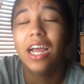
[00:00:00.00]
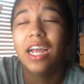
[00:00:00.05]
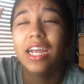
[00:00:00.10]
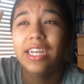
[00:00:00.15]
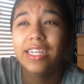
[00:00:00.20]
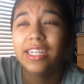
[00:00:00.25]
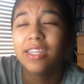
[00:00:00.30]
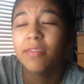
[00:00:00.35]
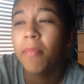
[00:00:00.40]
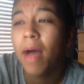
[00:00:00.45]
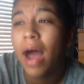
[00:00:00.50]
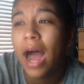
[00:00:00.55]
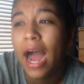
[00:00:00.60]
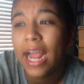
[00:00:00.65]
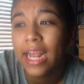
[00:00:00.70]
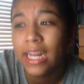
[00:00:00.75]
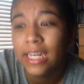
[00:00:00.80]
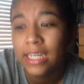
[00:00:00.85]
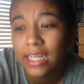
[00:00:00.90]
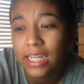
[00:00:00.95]
his
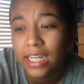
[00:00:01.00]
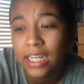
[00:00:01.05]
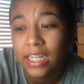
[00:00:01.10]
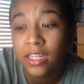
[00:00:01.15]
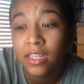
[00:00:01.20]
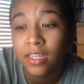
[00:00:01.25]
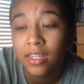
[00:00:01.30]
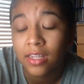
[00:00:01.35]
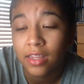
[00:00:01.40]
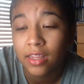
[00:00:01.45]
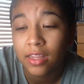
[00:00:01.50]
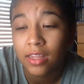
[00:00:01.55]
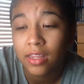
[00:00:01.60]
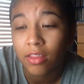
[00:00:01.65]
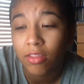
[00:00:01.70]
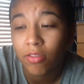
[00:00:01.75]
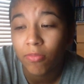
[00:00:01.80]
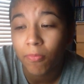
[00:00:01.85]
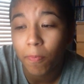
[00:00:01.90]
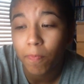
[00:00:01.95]
mind is
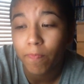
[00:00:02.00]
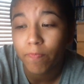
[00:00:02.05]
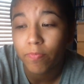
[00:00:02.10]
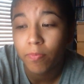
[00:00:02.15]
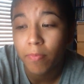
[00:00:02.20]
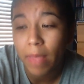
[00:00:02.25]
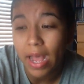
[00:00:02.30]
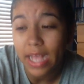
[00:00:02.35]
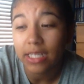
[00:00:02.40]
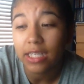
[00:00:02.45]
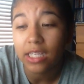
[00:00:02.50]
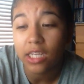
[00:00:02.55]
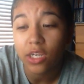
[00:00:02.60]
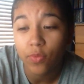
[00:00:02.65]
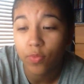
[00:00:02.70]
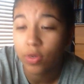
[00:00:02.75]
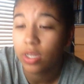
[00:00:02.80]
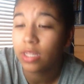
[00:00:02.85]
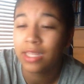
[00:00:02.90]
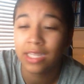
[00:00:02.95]
messing
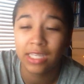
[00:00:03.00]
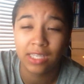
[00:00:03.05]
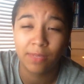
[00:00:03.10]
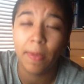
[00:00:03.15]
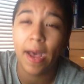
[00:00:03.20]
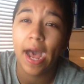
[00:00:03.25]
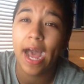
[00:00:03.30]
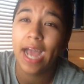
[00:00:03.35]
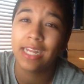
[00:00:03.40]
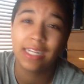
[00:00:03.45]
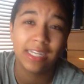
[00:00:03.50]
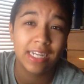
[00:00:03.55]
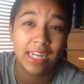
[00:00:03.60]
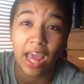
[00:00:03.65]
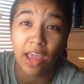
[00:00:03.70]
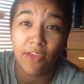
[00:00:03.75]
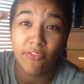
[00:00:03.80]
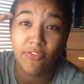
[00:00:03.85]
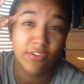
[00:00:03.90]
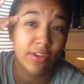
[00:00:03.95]
with his mind, and
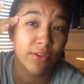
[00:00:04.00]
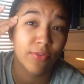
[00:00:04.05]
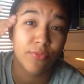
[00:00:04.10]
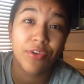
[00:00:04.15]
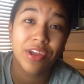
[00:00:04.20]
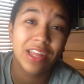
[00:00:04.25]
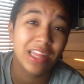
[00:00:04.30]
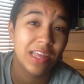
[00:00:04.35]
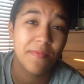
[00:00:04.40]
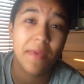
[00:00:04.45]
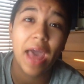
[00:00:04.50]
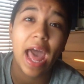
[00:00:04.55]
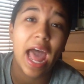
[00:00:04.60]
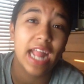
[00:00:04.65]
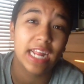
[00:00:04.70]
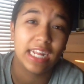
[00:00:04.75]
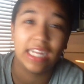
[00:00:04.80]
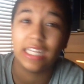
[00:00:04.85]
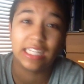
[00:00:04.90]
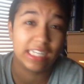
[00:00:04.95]
I feel really
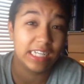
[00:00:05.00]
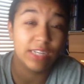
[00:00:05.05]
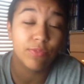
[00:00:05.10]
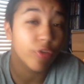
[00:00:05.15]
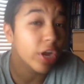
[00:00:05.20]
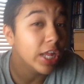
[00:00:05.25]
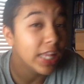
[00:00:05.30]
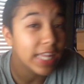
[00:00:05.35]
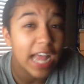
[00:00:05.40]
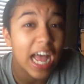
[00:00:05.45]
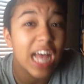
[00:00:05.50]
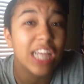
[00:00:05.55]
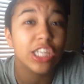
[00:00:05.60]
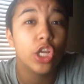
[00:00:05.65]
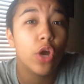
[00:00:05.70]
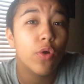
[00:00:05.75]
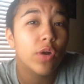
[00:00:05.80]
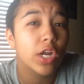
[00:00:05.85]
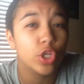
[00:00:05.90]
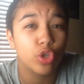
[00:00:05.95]
bad, because he really has
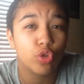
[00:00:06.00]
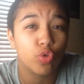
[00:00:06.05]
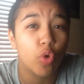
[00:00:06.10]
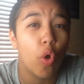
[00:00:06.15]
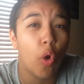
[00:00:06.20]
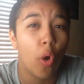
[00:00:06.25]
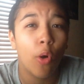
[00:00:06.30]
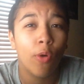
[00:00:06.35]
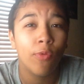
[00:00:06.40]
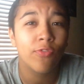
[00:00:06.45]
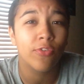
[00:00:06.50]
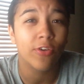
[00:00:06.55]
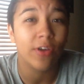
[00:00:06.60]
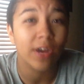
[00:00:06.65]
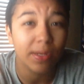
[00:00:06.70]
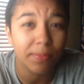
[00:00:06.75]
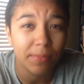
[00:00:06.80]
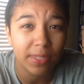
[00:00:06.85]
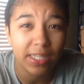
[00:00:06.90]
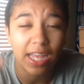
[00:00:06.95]
no control over
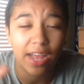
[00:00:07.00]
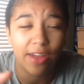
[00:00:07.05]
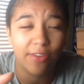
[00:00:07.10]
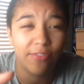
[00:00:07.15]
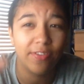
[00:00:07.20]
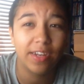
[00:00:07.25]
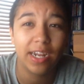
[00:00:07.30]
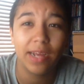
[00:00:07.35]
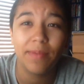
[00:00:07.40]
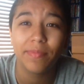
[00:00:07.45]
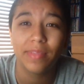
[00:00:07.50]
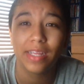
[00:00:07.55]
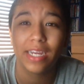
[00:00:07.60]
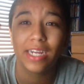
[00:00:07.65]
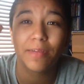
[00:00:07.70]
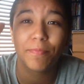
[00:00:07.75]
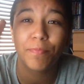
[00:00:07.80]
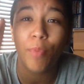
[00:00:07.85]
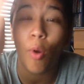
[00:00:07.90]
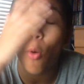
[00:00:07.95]
himself. And I'm
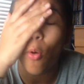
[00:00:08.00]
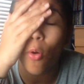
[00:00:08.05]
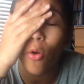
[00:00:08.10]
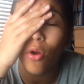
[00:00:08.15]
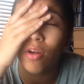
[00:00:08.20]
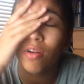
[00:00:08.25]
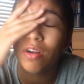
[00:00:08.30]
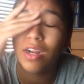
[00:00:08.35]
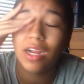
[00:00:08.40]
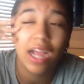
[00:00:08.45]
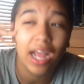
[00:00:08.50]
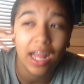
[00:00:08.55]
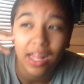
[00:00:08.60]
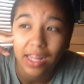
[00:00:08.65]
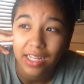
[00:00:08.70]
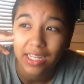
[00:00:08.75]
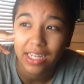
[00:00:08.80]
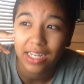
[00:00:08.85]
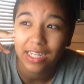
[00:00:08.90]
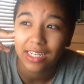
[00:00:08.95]
like, poor
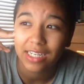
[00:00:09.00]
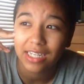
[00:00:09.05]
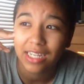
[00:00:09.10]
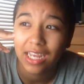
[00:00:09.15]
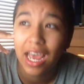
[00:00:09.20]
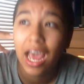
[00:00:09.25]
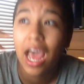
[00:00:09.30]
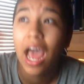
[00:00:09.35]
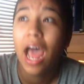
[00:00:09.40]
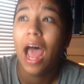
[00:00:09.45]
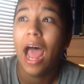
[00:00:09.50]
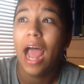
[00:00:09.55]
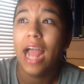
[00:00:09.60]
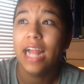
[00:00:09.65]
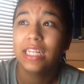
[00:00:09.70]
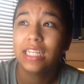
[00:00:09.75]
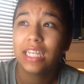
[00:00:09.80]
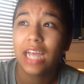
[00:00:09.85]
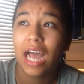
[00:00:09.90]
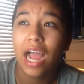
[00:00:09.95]
Elliot.
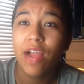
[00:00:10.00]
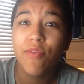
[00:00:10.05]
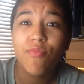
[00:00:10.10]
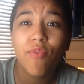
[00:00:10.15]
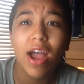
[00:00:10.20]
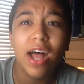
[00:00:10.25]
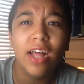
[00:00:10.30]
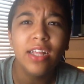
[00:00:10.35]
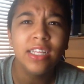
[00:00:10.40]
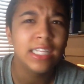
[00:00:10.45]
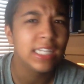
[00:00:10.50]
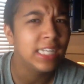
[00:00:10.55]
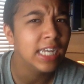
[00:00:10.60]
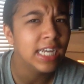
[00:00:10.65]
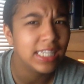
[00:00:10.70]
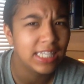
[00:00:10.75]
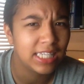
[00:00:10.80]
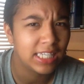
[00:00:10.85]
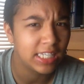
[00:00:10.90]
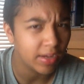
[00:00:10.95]
And Tyrell
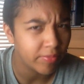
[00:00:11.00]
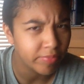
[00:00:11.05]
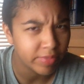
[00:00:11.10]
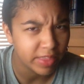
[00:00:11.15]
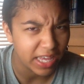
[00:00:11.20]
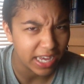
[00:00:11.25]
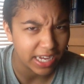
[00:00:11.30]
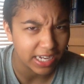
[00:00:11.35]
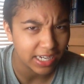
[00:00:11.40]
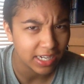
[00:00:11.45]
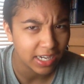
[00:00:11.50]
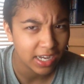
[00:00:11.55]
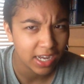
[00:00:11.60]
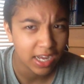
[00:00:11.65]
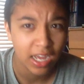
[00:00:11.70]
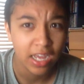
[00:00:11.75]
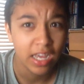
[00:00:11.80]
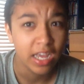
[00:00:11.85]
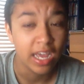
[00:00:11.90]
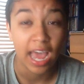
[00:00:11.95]
did something,
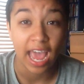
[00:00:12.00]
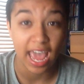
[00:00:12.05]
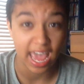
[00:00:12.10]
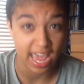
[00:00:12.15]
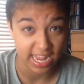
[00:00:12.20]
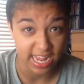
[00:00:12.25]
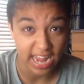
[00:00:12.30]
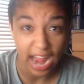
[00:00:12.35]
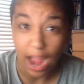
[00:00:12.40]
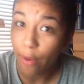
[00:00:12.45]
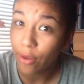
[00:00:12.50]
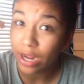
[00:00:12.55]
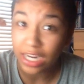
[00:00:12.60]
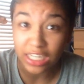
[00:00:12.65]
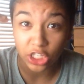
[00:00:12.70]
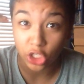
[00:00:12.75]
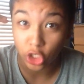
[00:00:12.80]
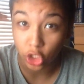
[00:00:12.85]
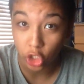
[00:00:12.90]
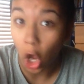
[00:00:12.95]
and now
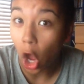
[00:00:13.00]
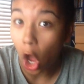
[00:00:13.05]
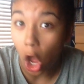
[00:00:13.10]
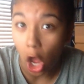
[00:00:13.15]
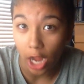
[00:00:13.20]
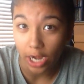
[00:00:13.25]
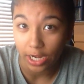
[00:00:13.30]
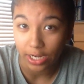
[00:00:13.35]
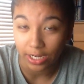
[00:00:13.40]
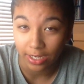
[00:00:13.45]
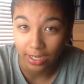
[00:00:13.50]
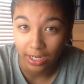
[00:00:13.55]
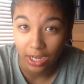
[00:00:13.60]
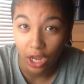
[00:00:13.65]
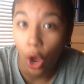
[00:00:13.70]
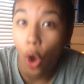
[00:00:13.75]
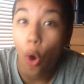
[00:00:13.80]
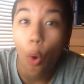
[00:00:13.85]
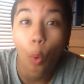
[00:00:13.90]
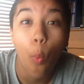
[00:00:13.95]
he's gone.
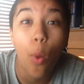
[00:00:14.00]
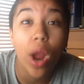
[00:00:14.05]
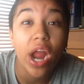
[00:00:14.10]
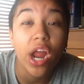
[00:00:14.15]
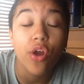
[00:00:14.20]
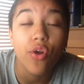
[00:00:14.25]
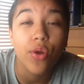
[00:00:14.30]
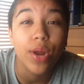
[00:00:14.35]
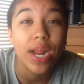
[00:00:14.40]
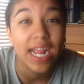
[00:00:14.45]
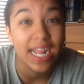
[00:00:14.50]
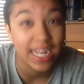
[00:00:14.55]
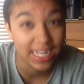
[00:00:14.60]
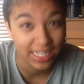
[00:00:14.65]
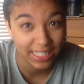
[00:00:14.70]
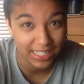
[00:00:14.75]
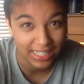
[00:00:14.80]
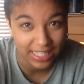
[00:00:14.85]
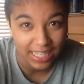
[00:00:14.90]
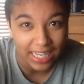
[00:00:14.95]
Where
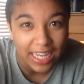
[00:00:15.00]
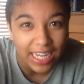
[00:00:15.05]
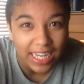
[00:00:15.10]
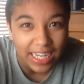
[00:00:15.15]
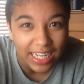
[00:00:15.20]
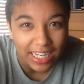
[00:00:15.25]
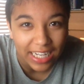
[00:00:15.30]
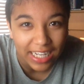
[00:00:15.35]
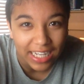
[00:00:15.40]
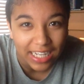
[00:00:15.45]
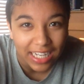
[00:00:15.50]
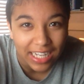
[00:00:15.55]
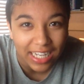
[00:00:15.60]
is he?